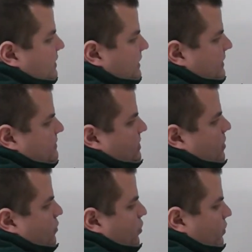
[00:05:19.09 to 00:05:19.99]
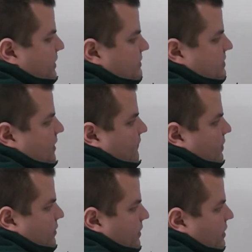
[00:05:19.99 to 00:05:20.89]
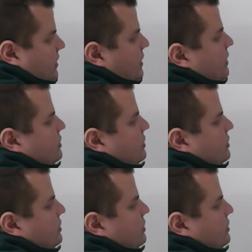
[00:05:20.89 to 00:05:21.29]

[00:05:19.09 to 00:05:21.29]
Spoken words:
he needs to know who he's covering with.